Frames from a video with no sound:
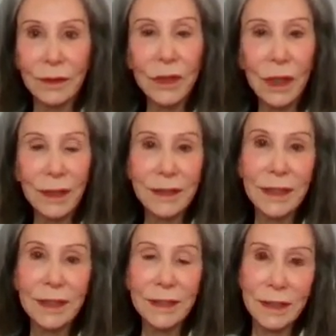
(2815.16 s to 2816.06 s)
the nuts
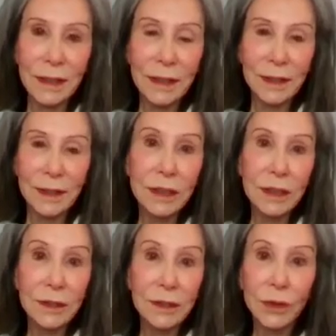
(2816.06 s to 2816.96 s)
and seeds
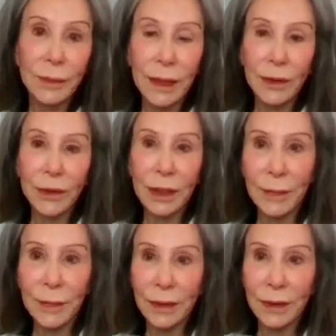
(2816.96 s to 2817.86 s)
to a moderate
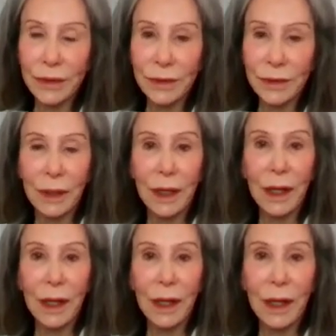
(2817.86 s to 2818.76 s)
amount,
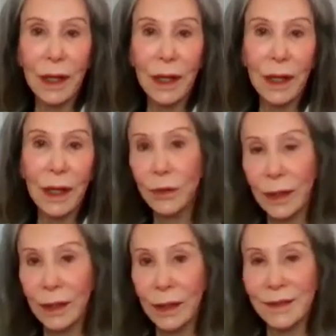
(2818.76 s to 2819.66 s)
and whole
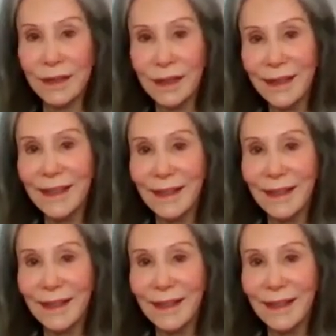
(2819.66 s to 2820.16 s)
grains,